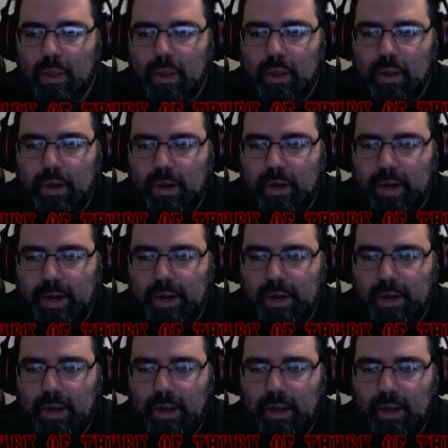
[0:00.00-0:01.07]

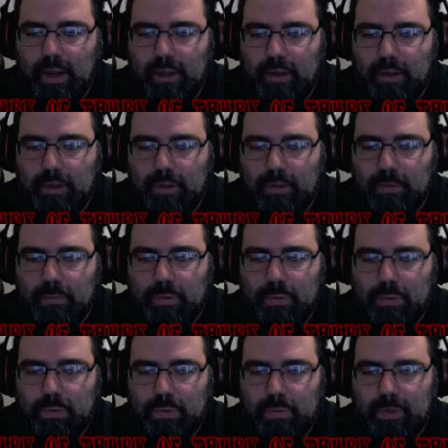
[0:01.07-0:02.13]
Alright, uh,
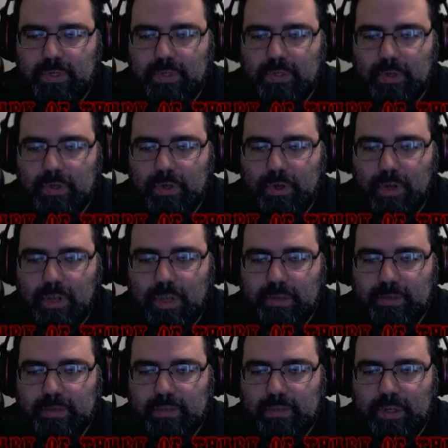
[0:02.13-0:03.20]
west or
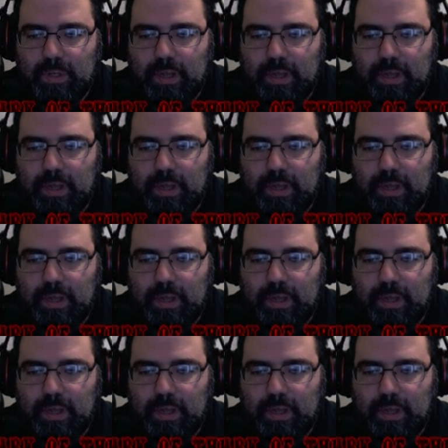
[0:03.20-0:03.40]
east?